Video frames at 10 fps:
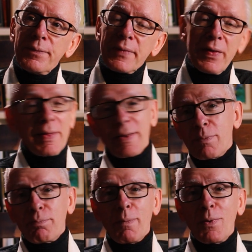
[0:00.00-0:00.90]
I think
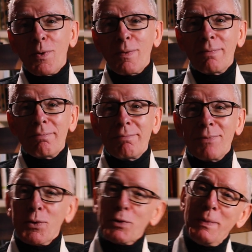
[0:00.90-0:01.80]
that's probably
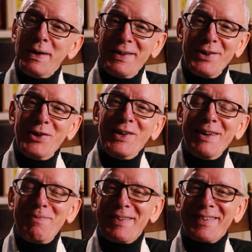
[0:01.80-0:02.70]
all you
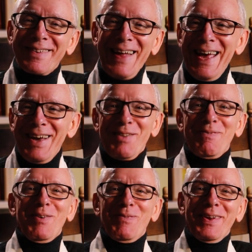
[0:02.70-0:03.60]
need me to say at
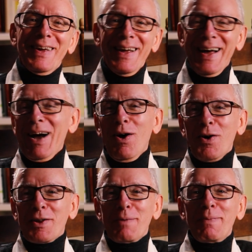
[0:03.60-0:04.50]
the moment. How
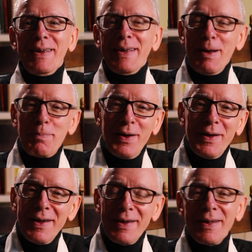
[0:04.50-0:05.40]
hard could it be? Yeah,
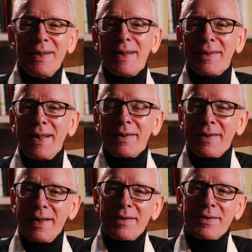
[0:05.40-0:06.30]
but
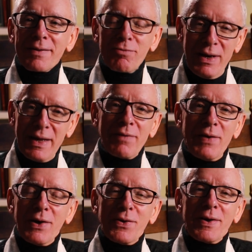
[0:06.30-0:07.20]
let's really give
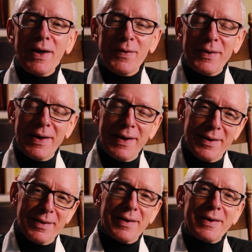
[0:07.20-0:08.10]
it a good go.
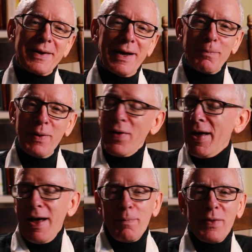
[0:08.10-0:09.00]
And I'll be
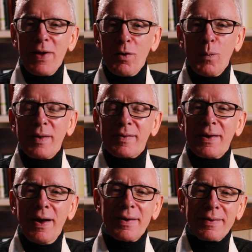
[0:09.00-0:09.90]
there. I'll be there on Wednesday
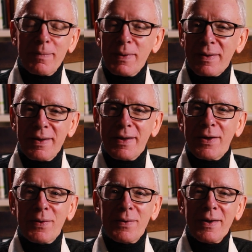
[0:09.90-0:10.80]
nights. I'll be seeing
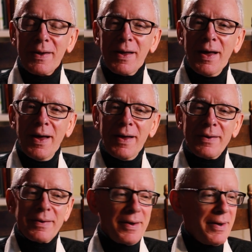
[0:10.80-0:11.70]
you.
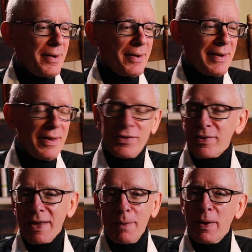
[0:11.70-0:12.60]
And let's
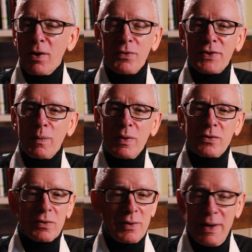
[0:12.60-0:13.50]
just keep in contact with
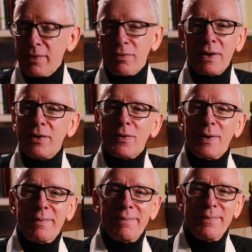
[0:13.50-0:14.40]
each other and let's really do
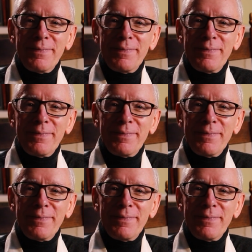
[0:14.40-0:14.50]
it.